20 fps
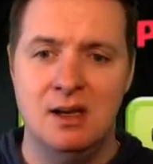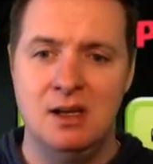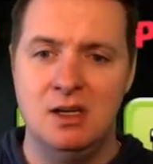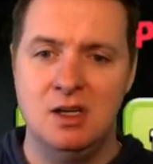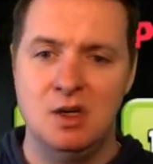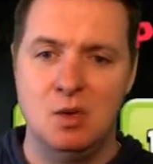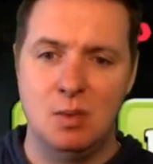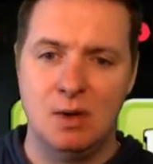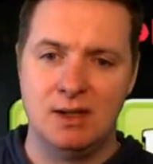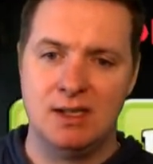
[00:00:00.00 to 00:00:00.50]

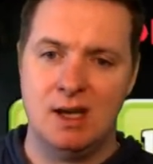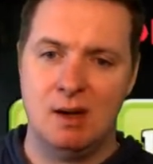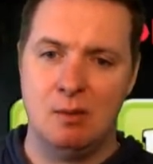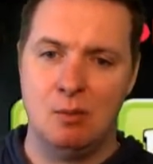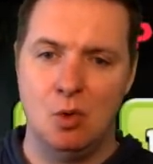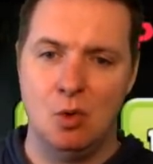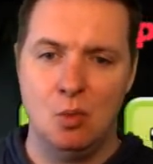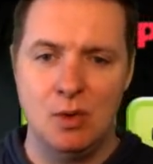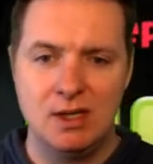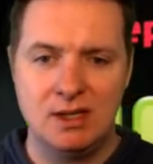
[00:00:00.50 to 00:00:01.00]
You want
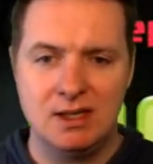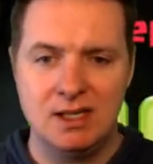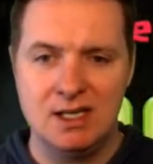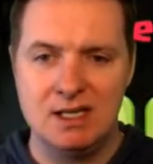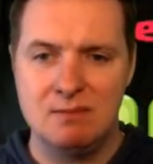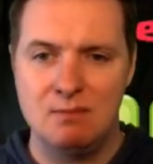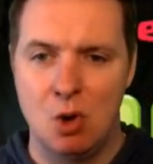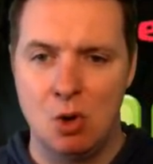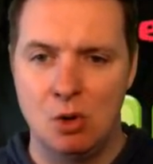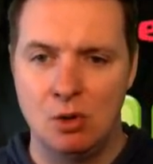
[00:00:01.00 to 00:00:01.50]
them with these
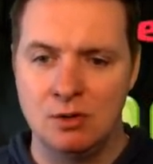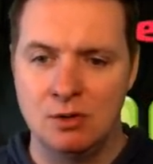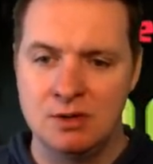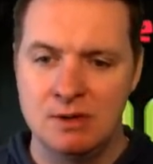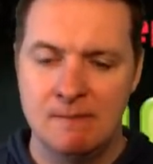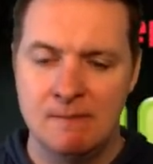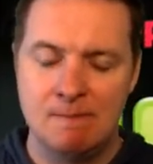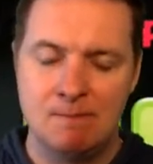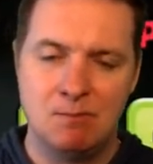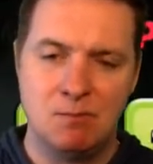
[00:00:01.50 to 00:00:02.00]
bowlers,
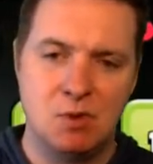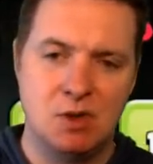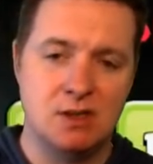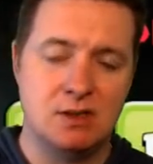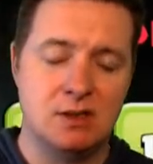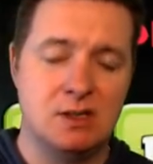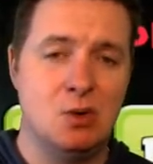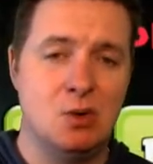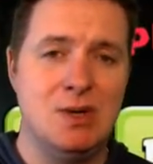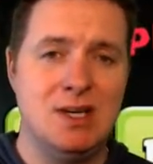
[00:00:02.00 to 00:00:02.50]

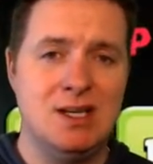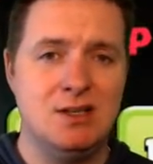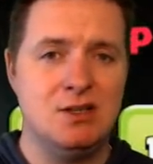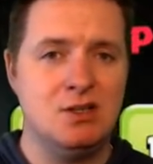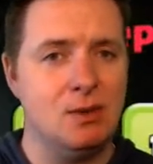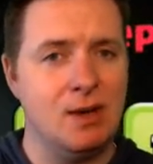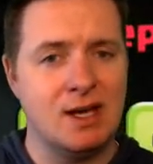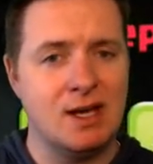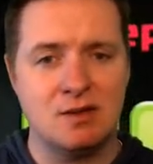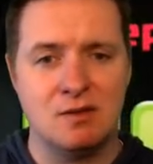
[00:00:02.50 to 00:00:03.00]
because Queen
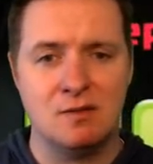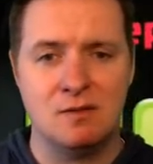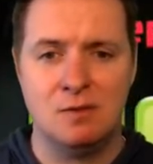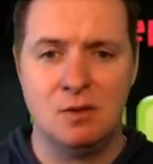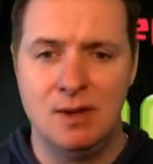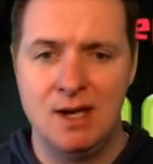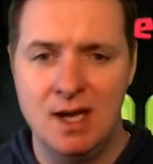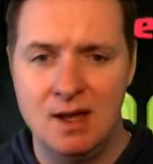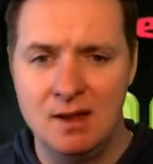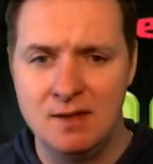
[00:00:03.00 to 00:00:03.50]
still has her
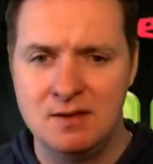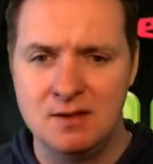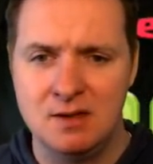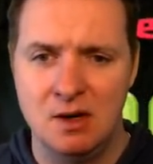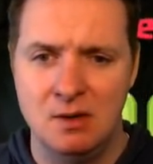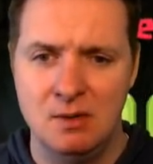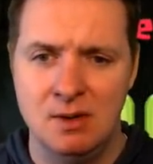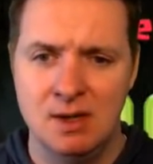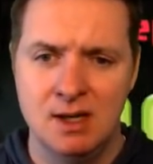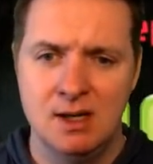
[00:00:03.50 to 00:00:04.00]
full health,
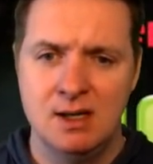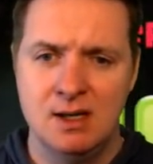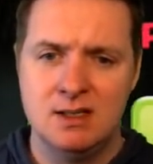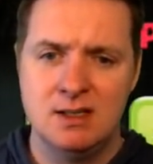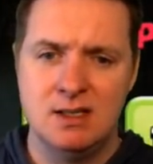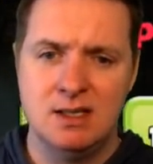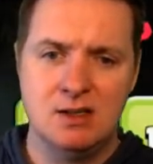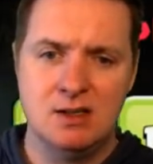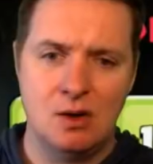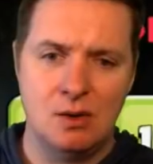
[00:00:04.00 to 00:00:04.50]
so
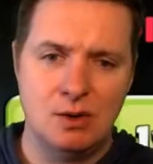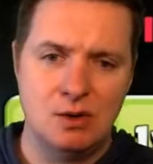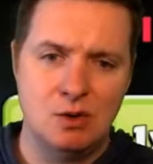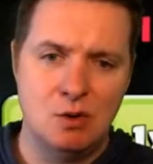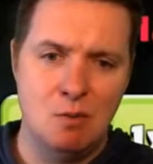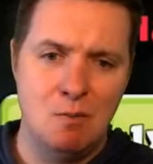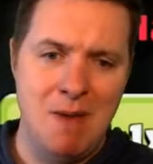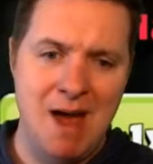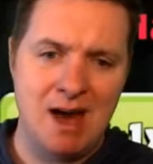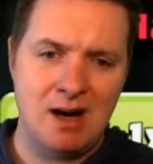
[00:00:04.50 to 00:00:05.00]
she's going to
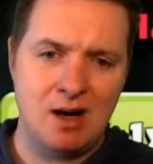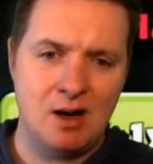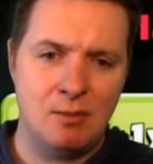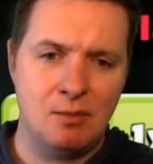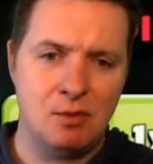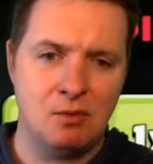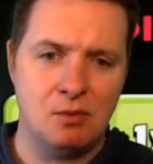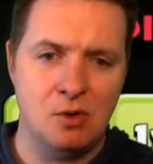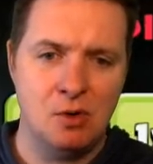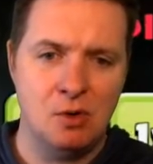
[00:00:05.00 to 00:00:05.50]
back up
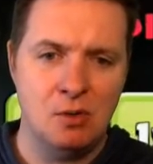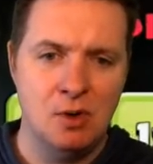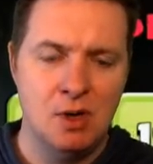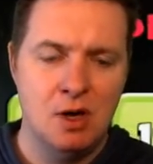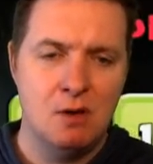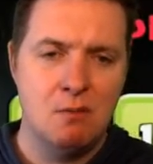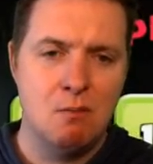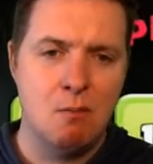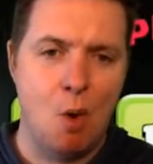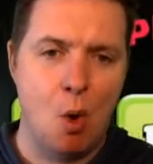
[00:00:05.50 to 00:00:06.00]
through.
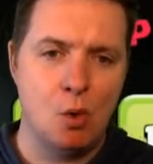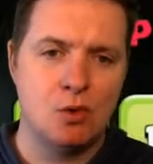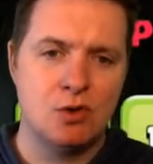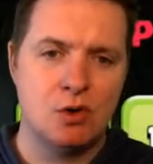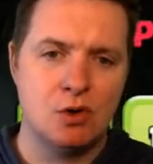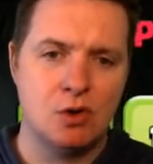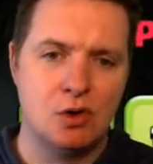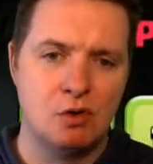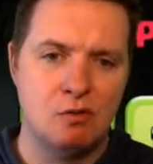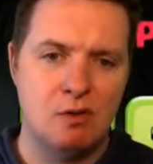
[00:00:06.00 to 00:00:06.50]
Bowlers
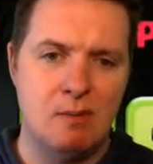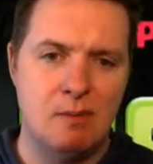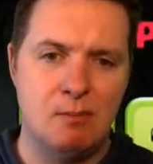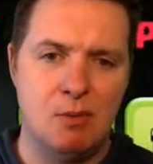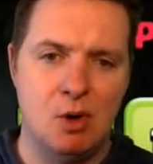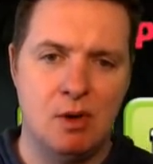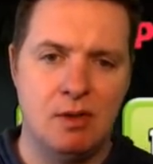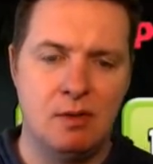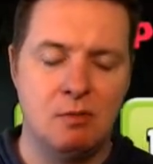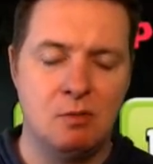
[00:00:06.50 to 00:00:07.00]
are going to rip
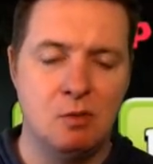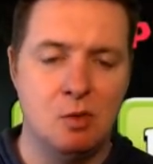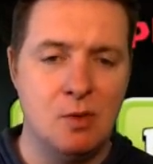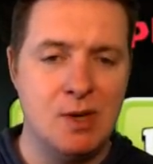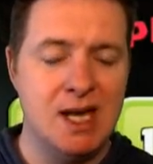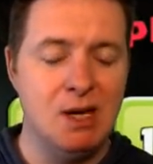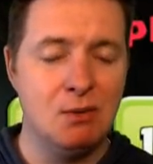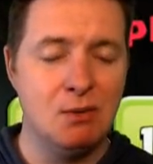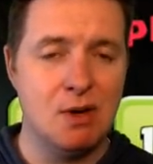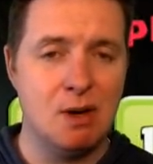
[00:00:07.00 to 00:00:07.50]
on through.
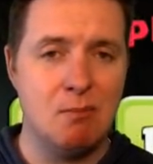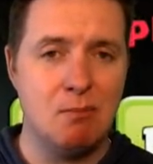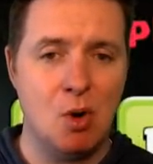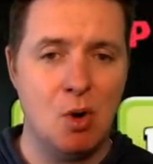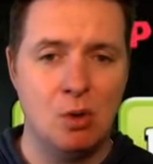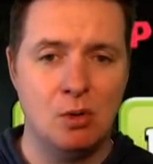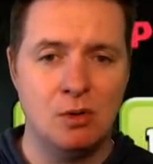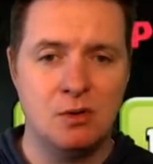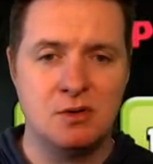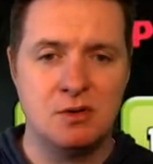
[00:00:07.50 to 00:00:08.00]
Healed up
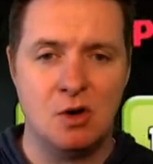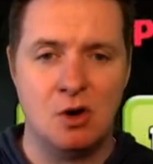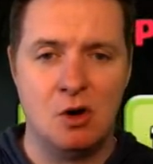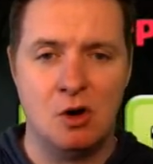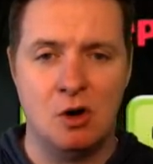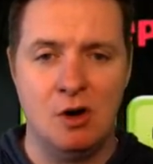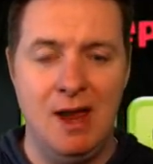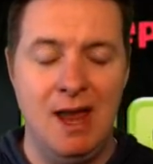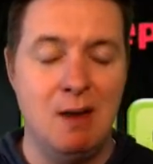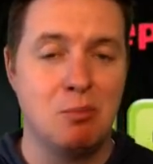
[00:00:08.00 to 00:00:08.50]
bowlers
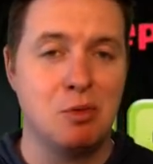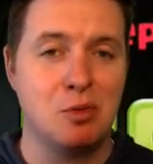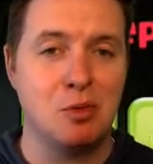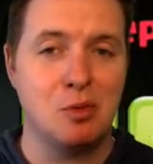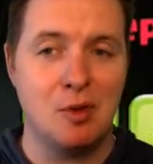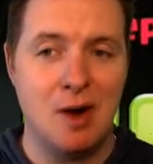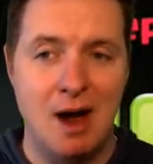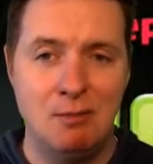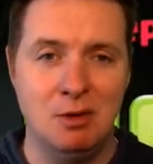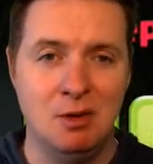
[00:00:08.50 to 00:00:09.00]
are a
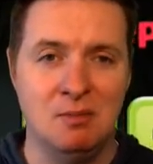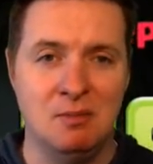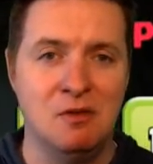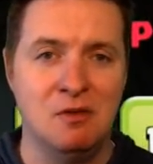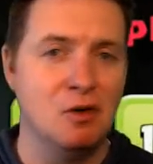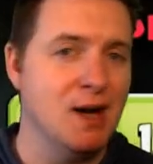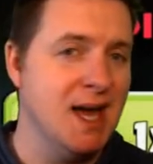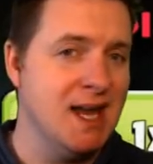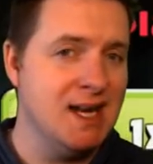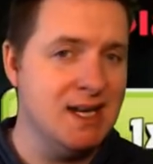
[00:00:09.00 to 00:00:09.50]
problem
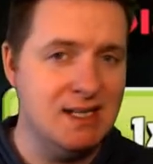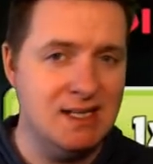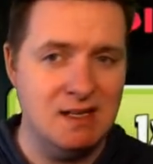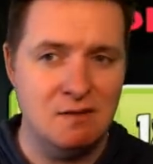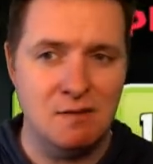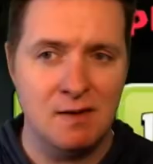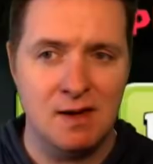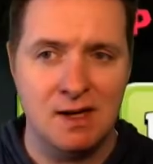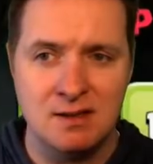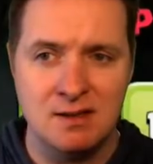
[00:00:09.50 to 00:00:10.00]
for any
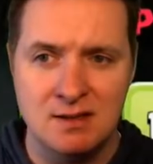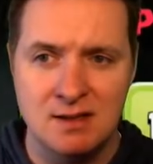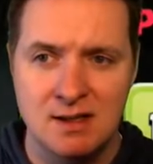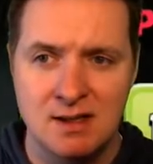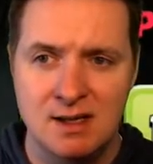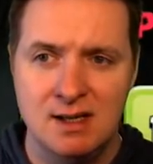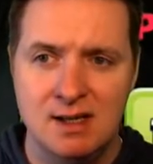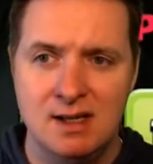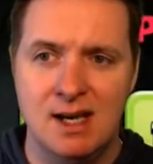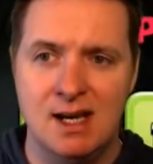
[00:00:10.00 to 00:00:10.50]
defense,
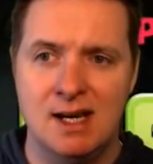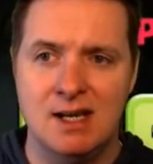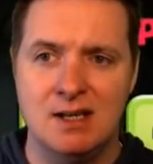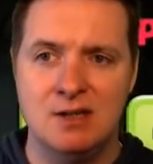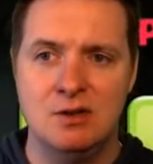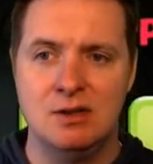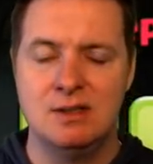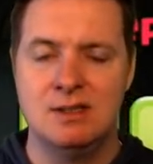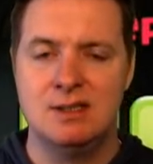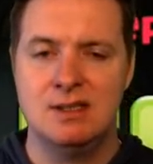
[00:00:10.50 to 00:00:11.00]
and as
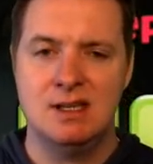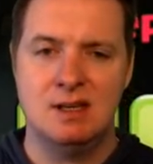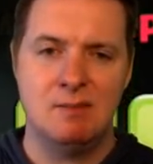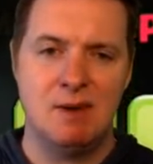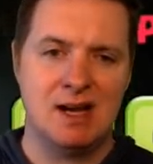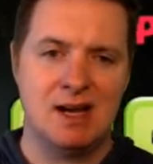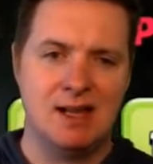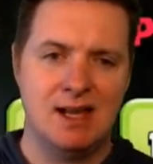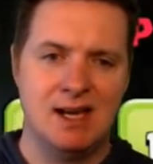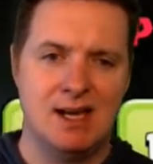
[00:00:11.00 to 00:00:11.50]
you can see
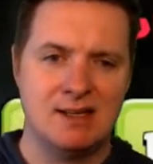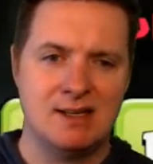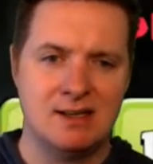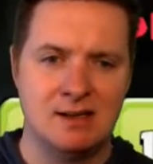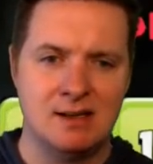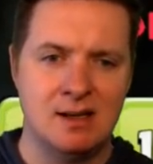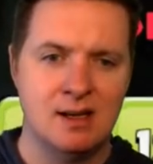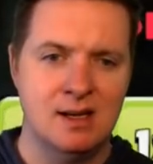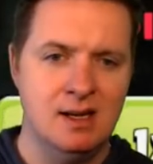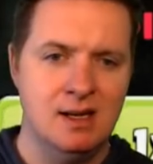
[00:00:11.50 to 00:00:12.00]
by
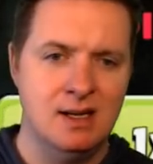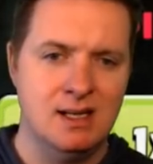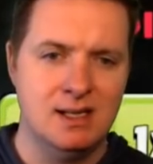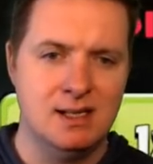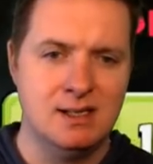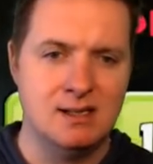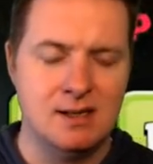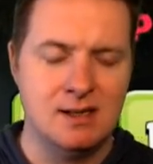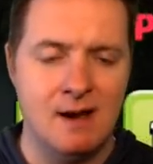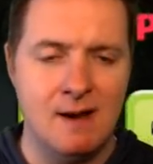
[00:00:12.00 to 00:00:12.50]
Classic, his